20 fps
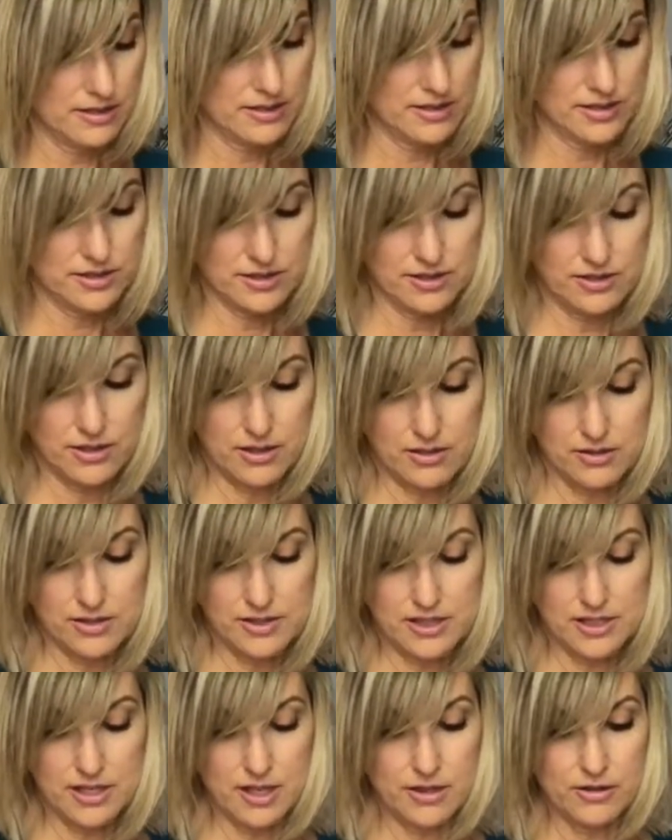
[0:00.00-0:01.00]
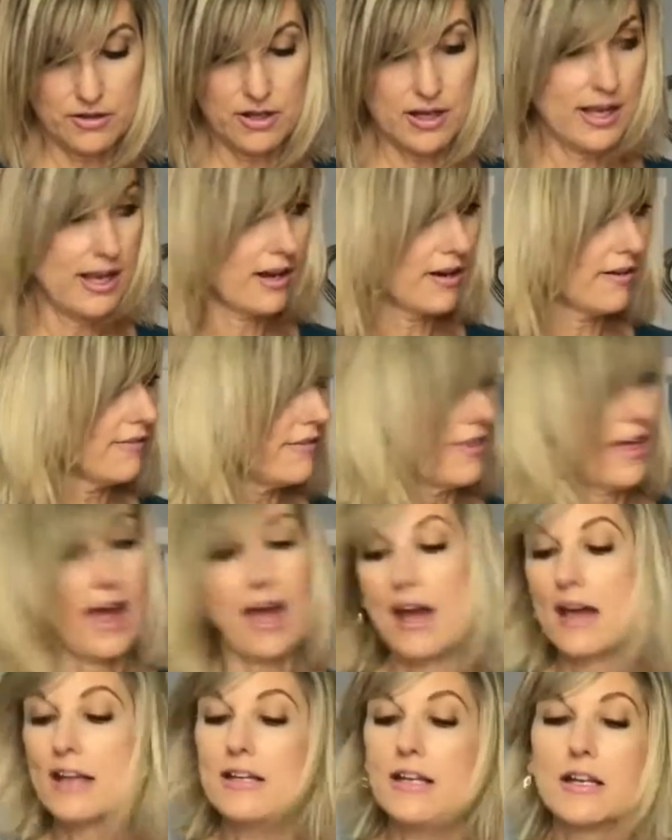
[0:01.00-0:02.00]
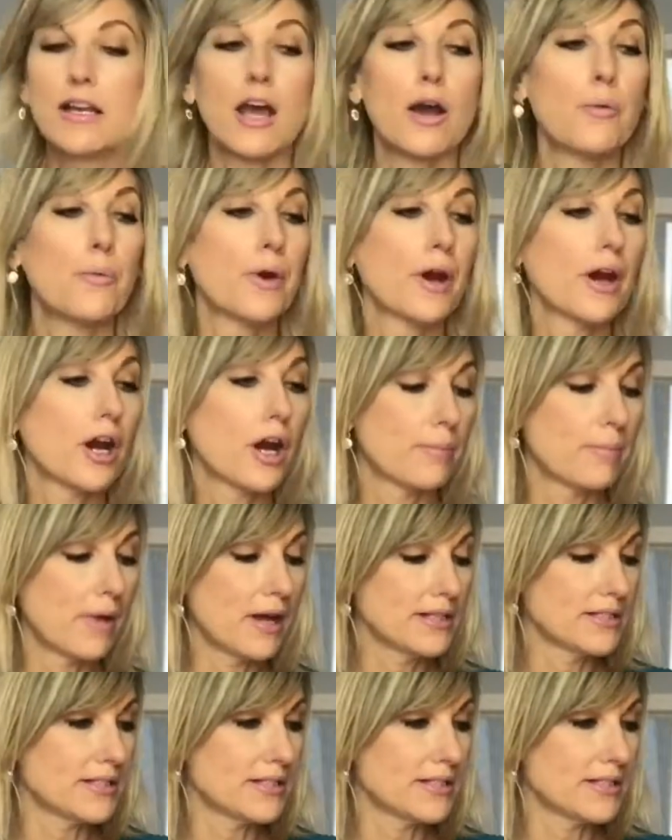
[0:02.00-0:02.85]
So there's another layer of that. Now where are my